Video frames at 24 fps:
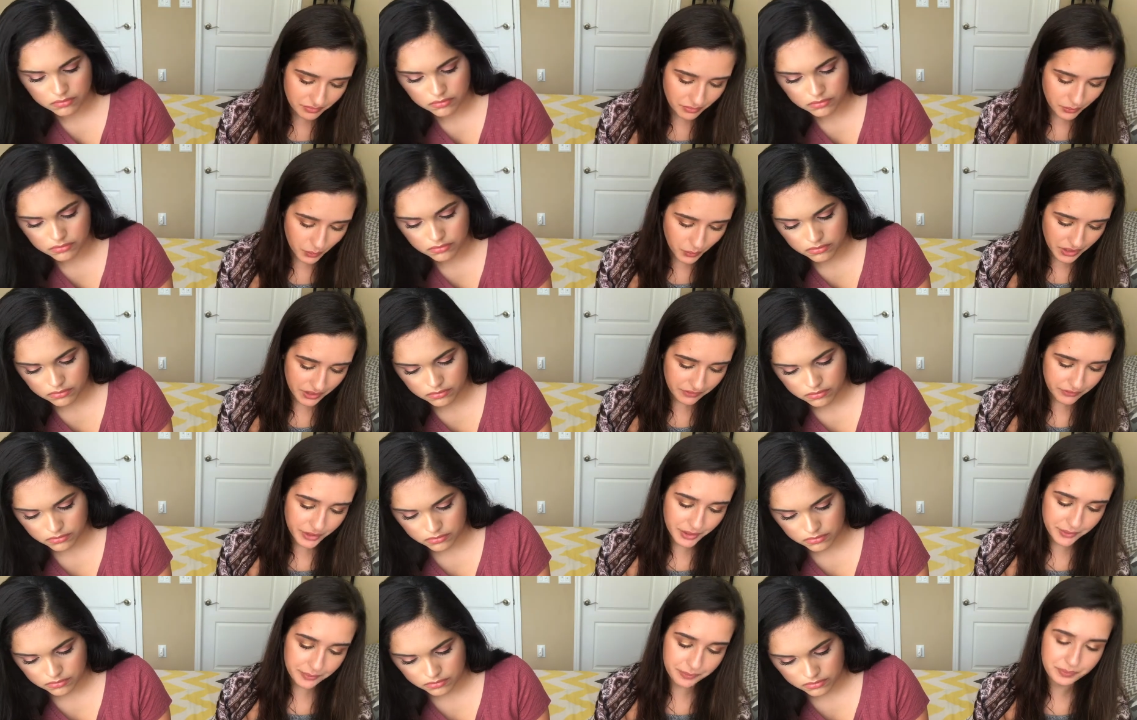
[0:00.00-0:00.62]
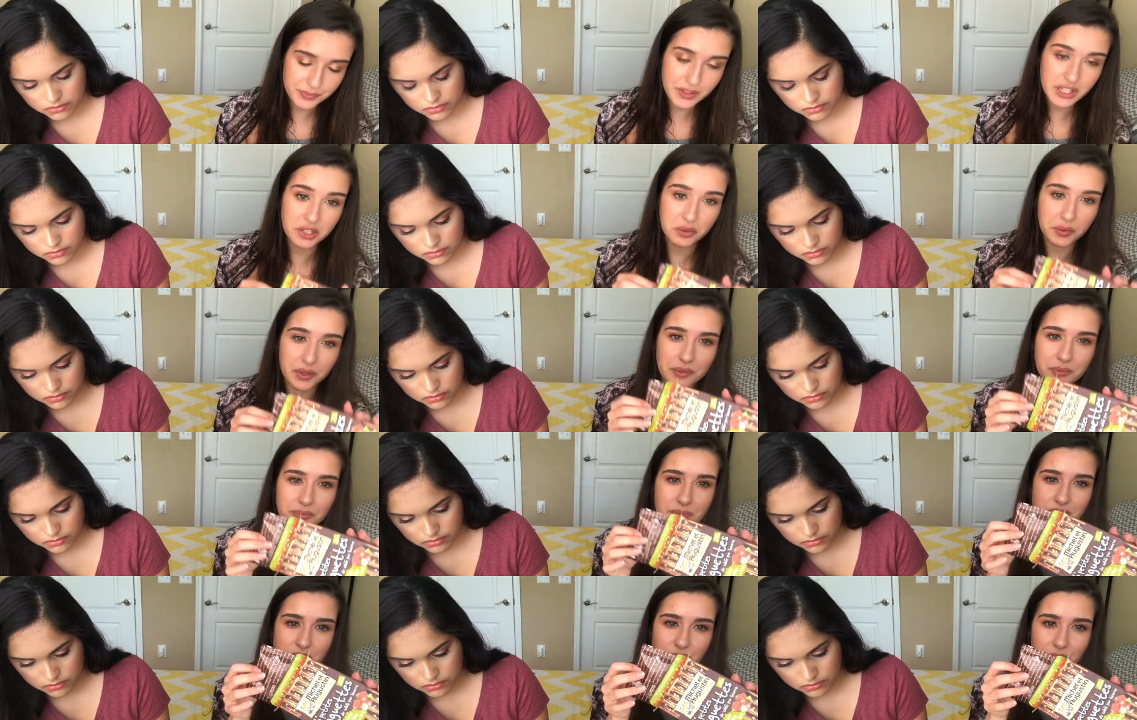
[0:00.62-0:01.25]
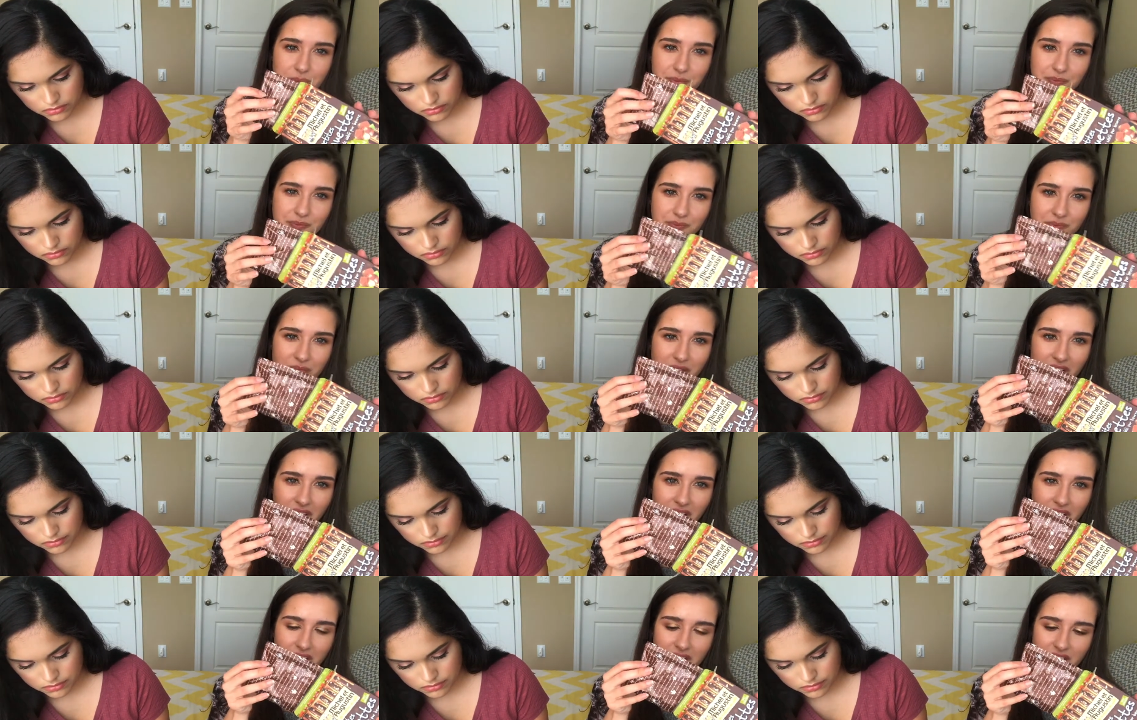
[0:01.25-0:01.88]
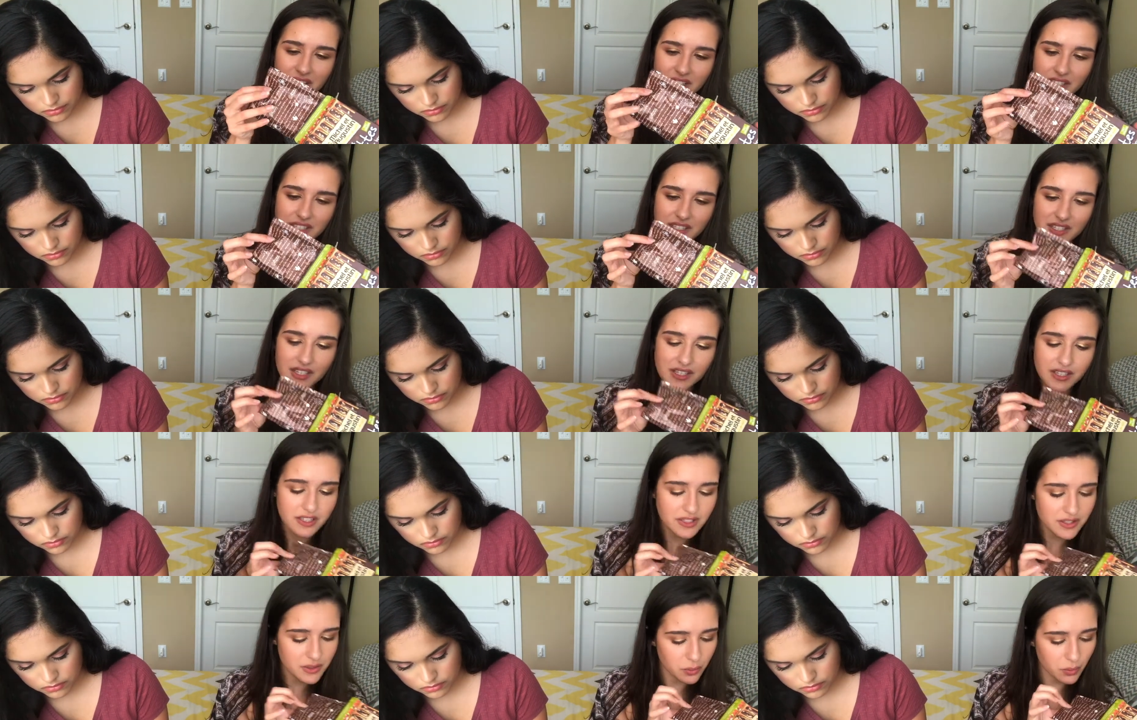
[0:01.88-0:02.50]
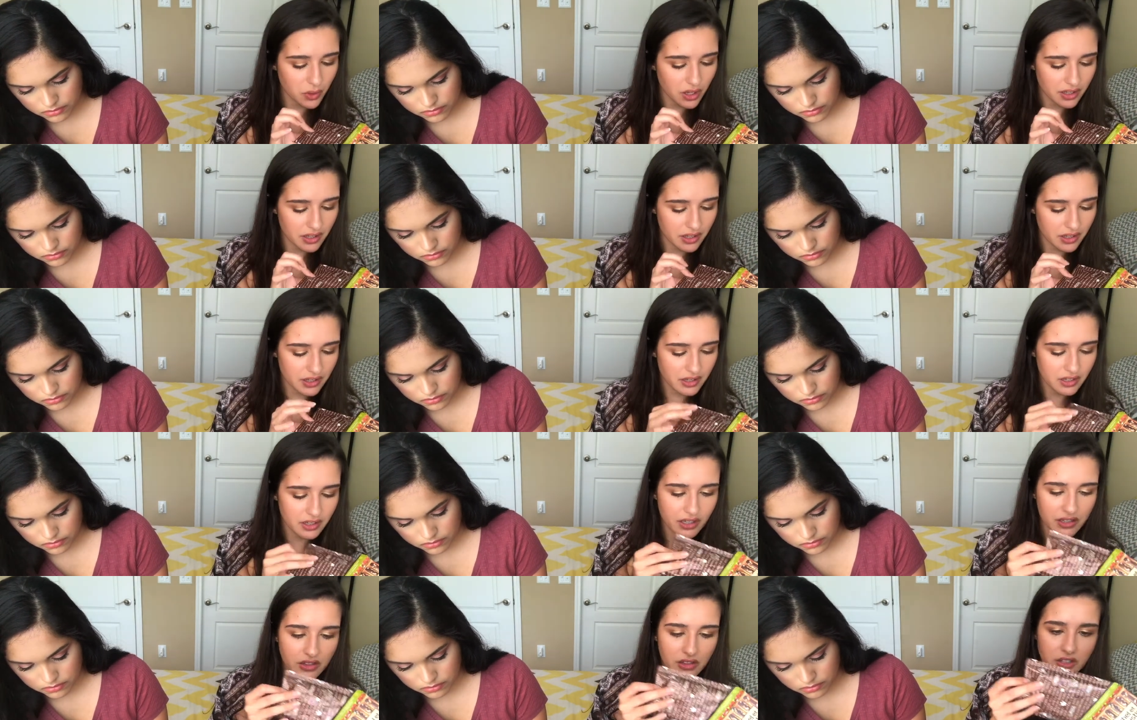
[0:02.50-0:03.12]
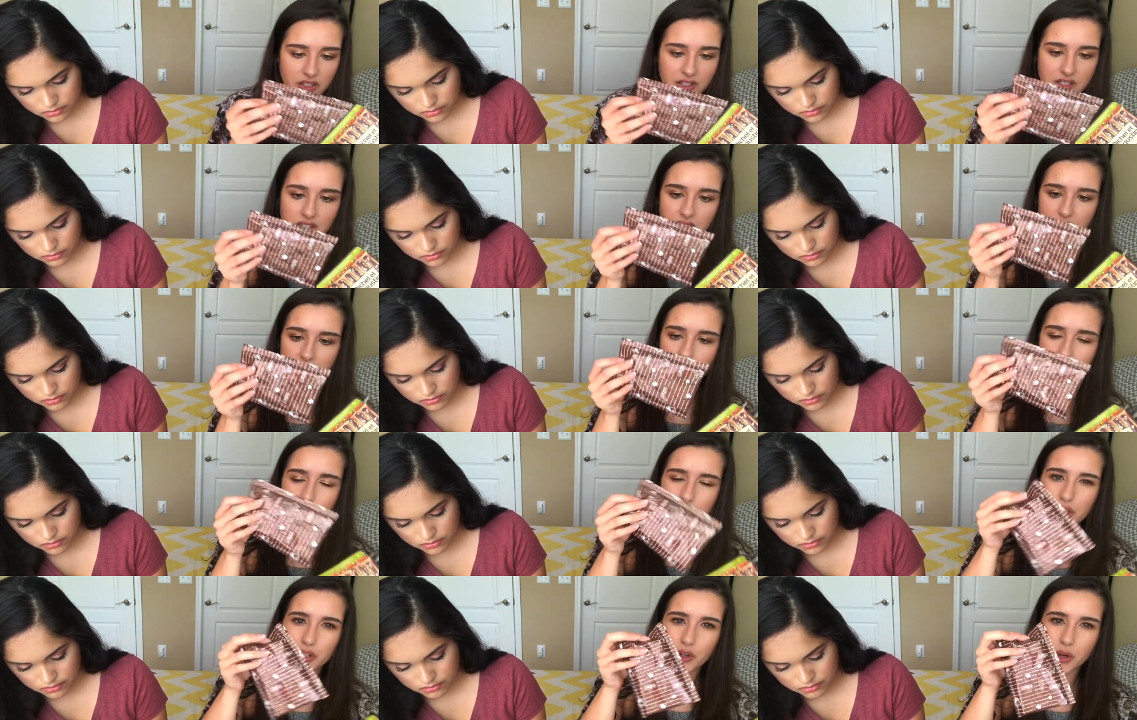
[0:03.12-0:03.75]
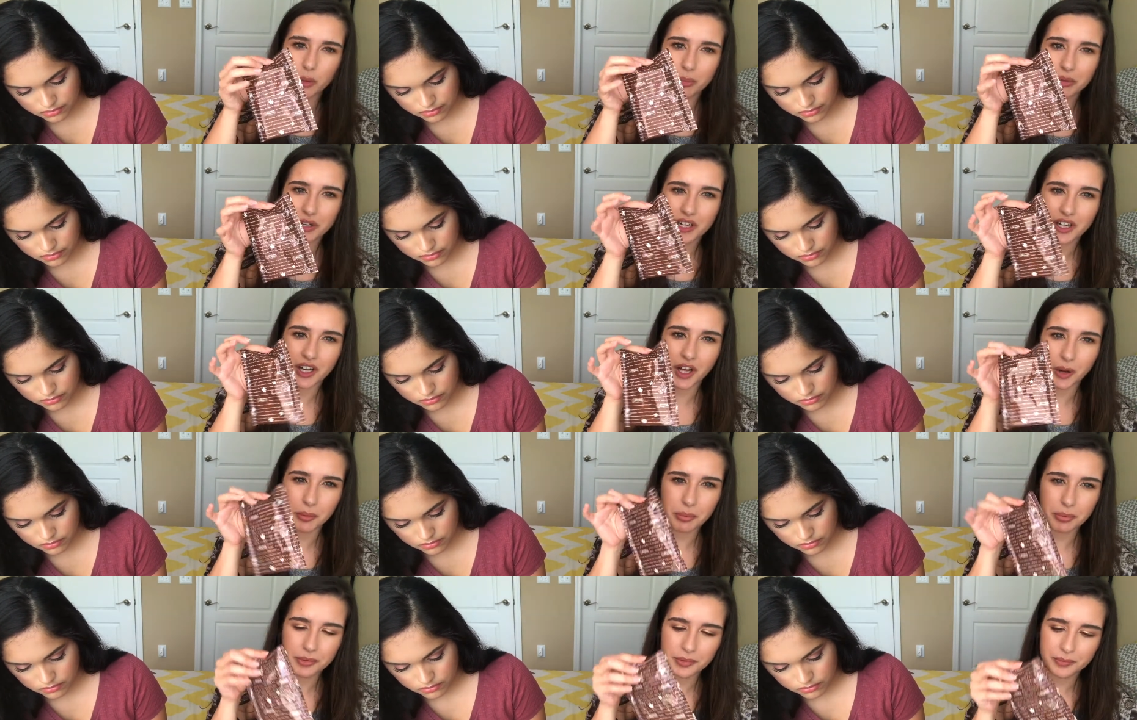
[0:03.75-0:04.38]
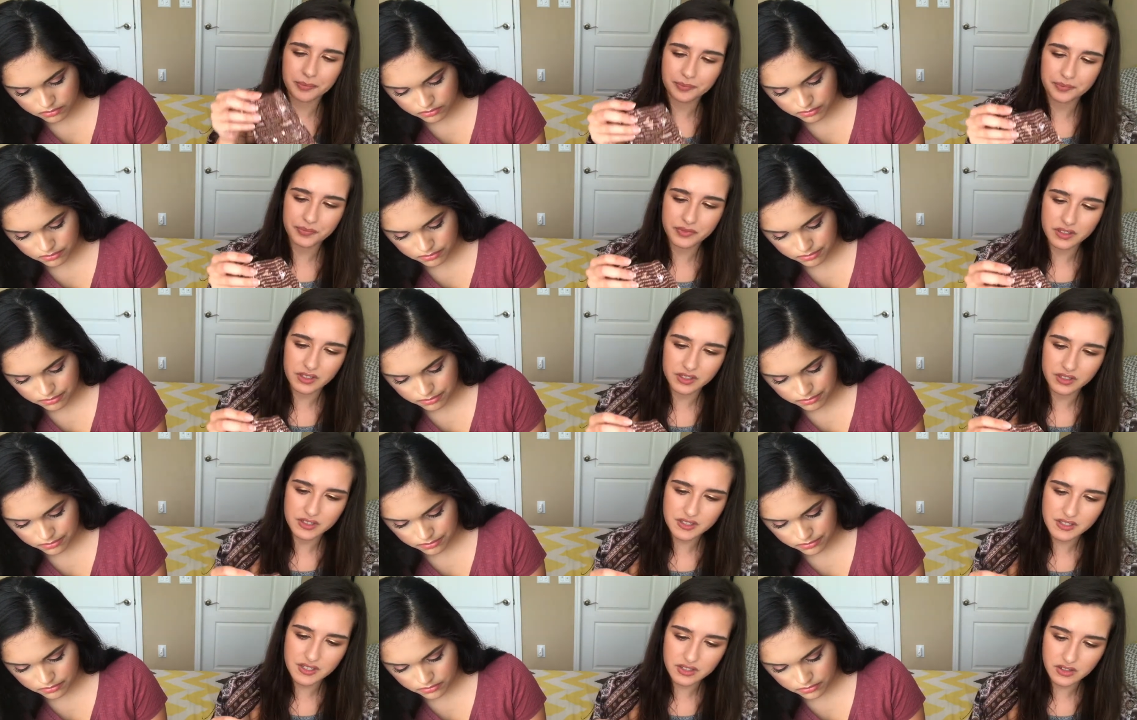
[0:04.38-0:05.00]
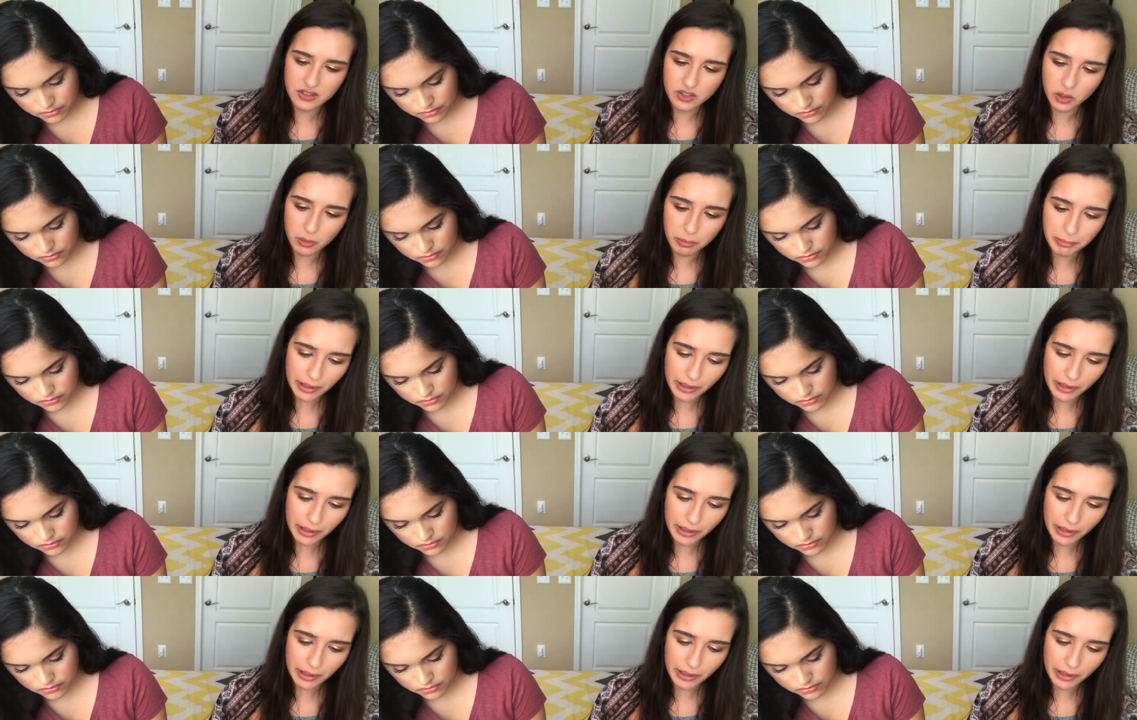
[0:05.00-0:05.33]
Speaker 1: Whatever. Anyway, so this is what it looks like when you open it up. There's a little